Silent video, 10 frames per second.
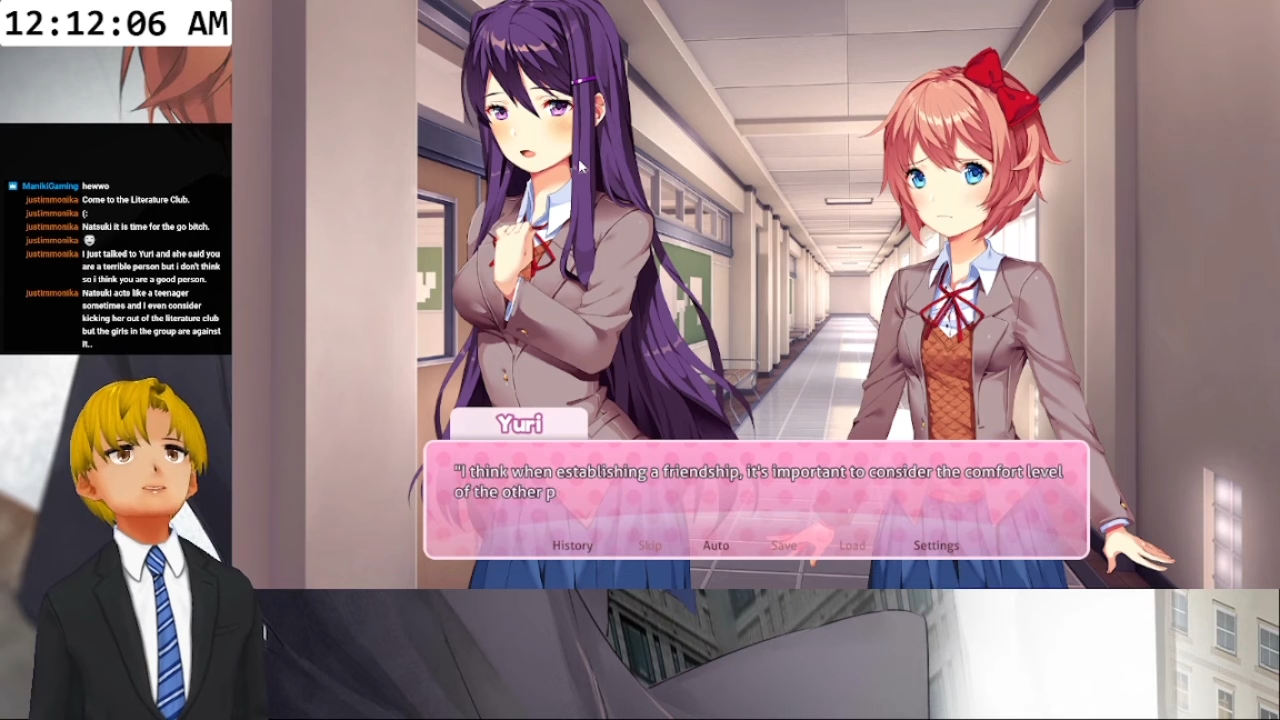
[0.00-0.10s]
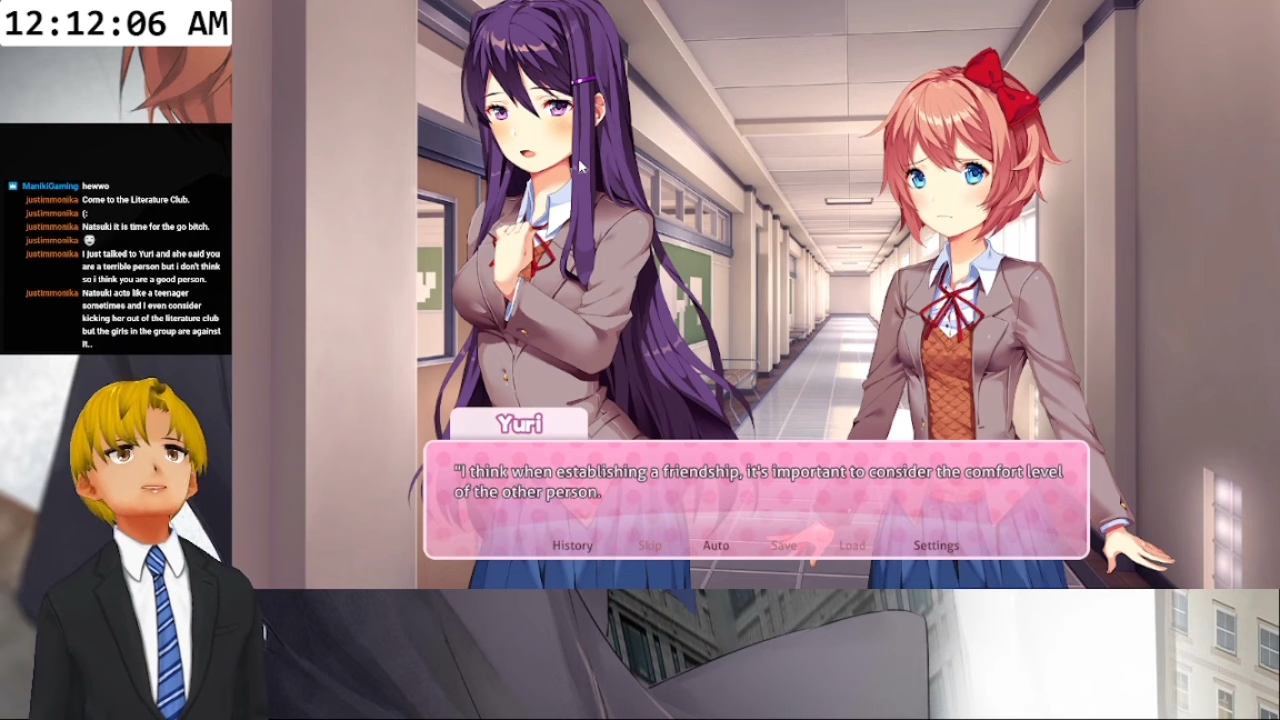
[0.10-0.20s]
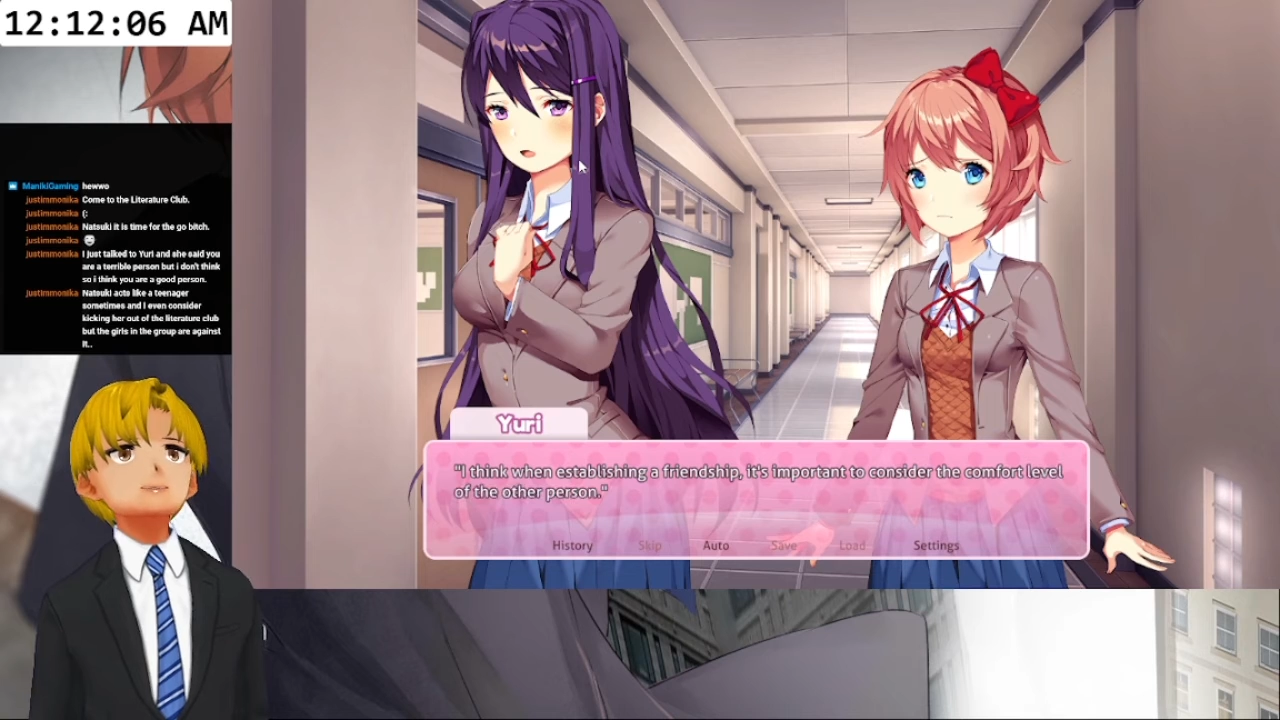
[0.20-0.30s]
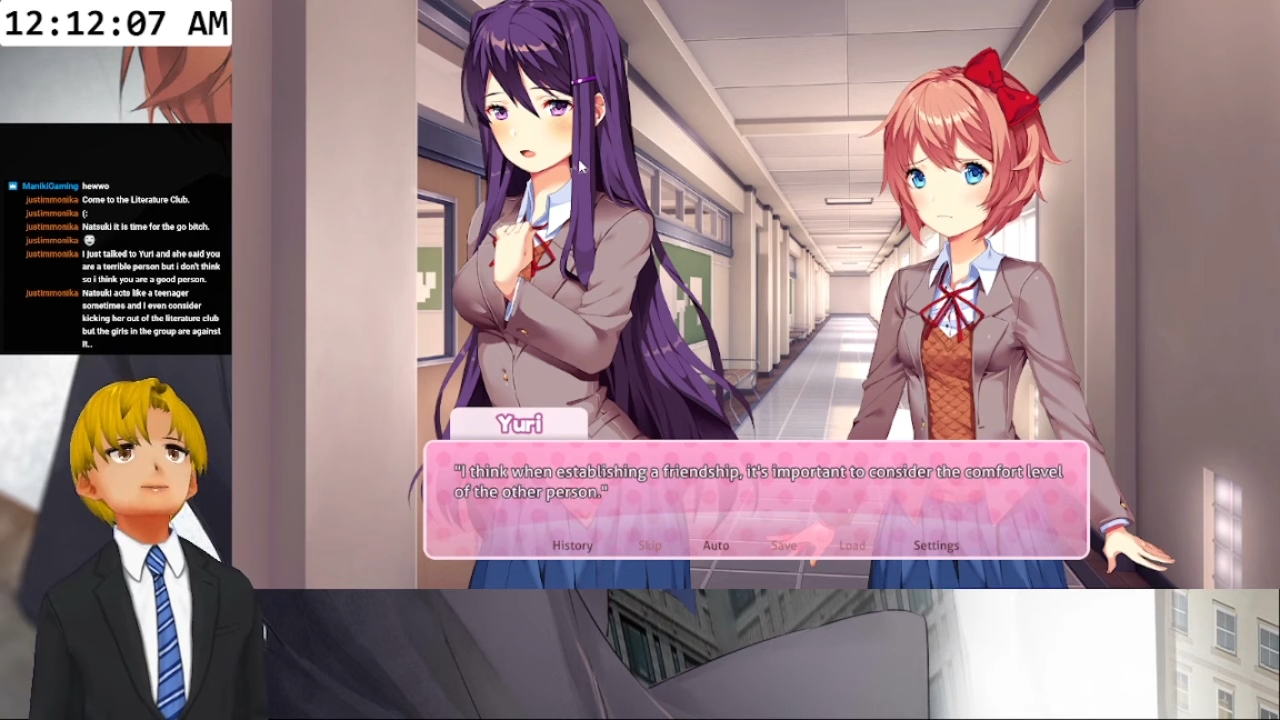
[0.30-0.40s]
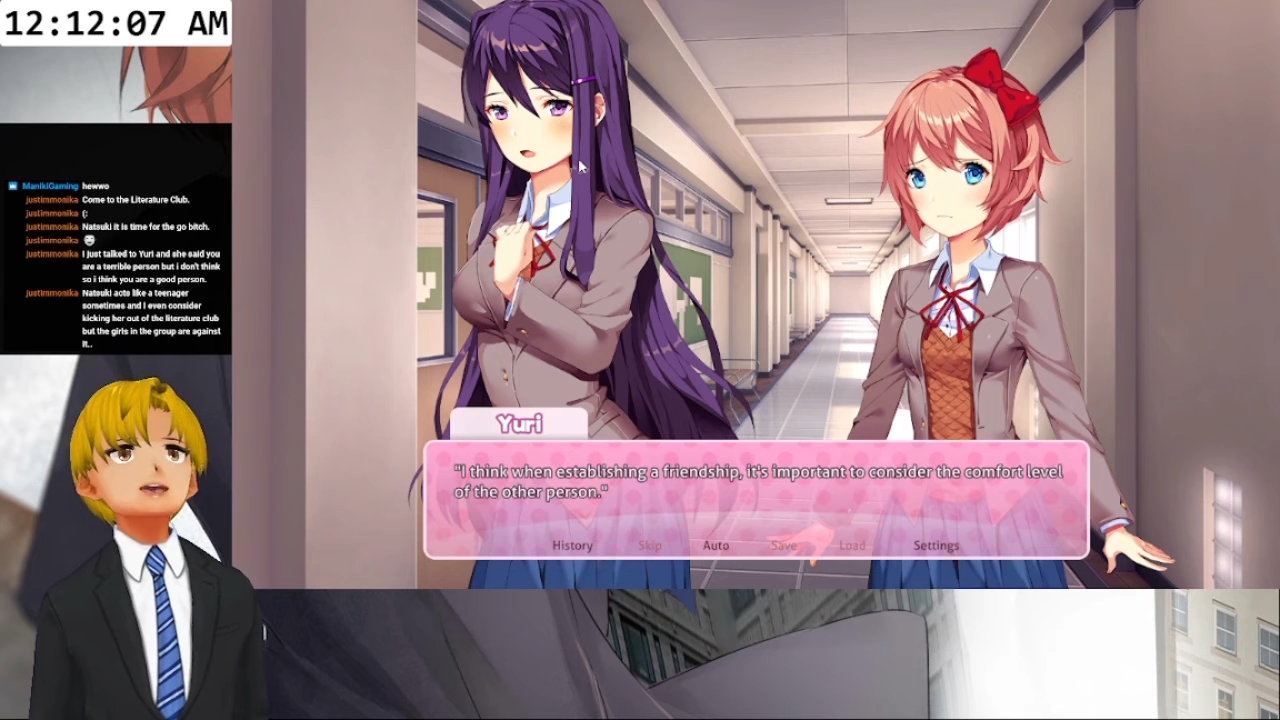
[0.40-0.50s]
when
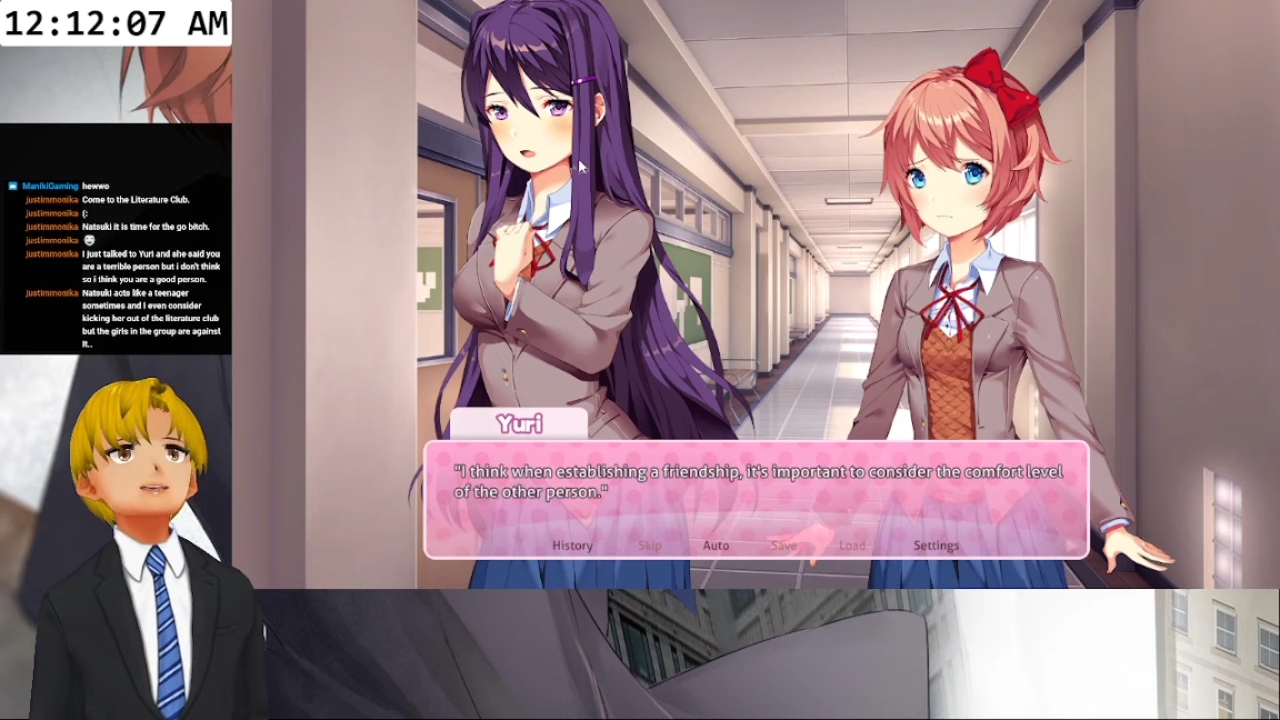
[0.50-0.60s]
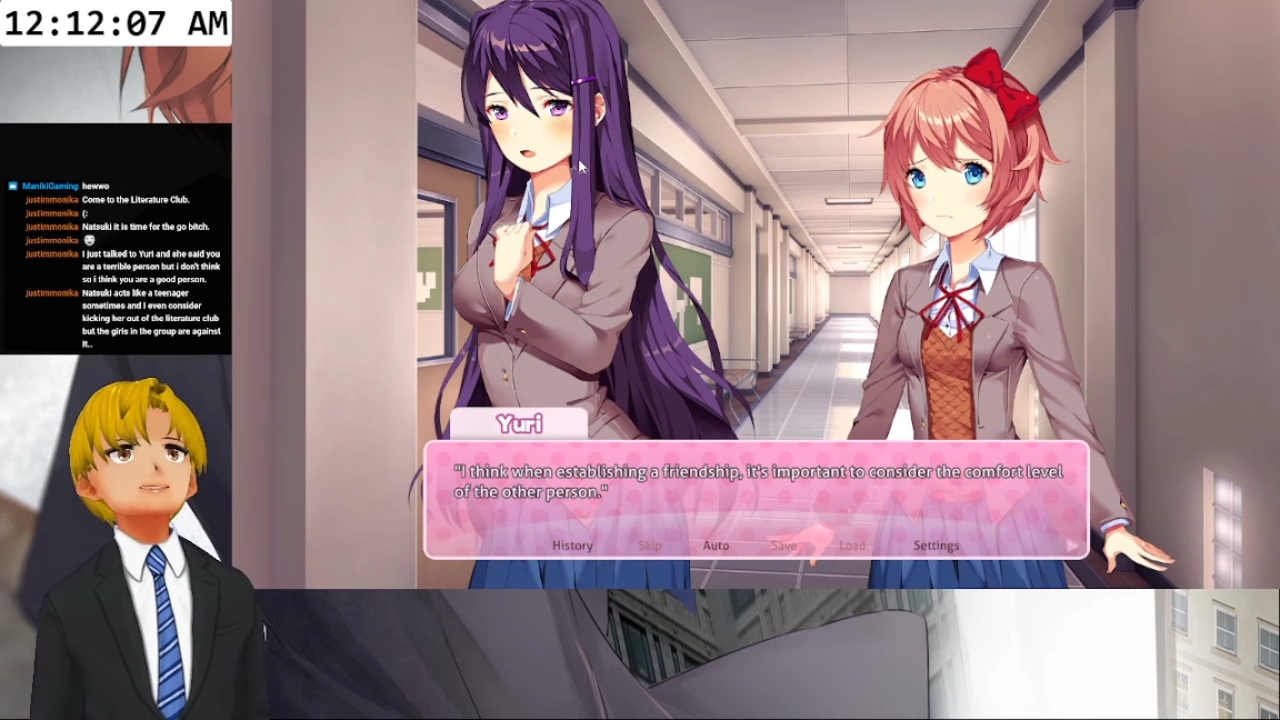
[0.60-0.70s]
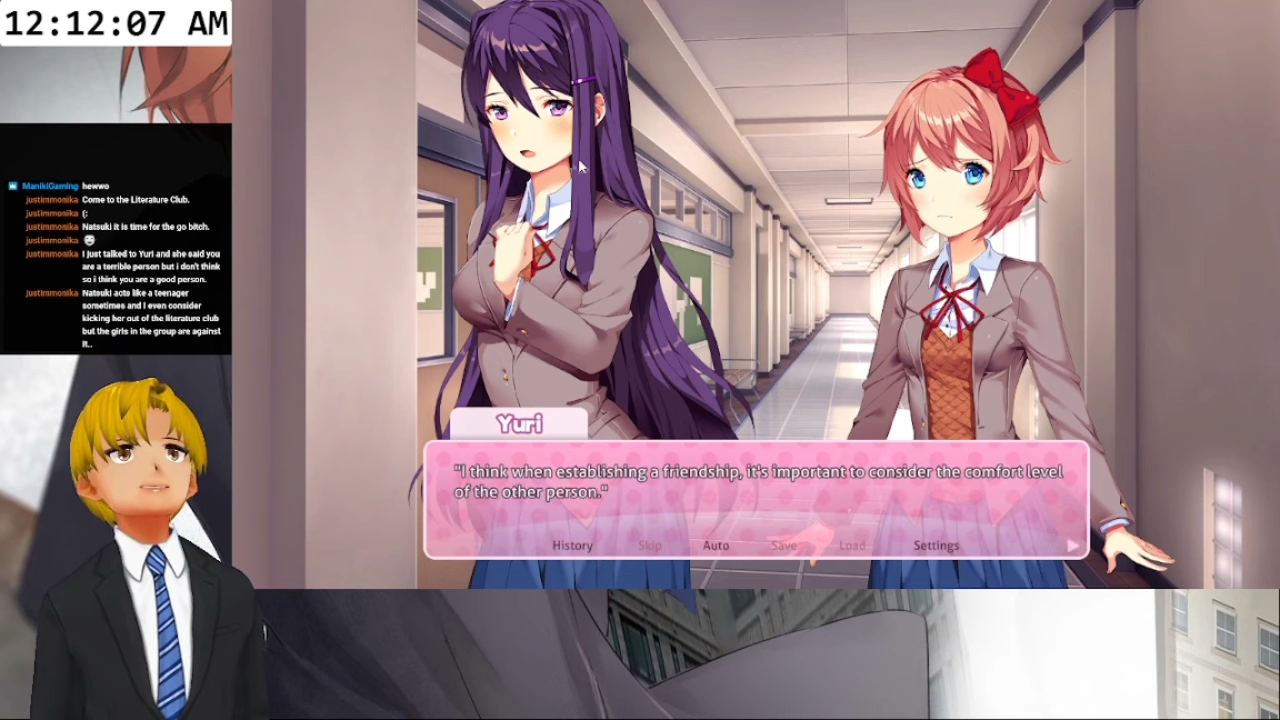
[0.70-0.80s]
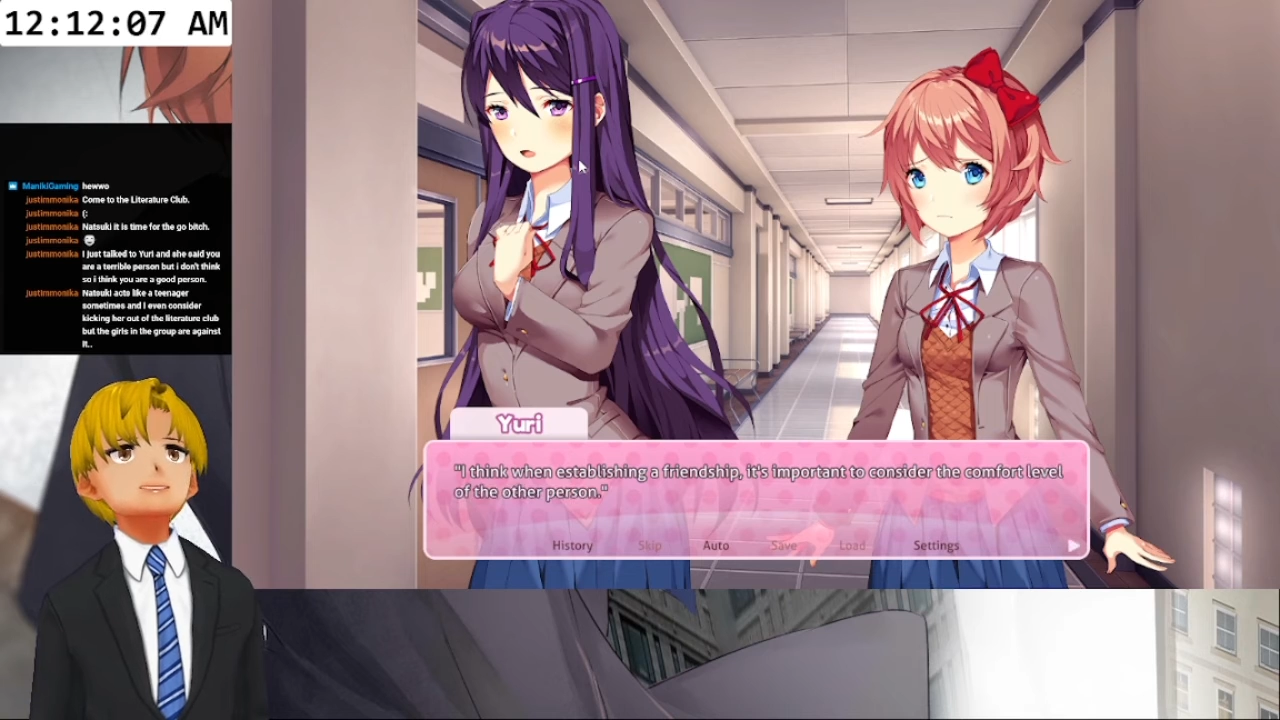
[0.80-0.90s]
establishing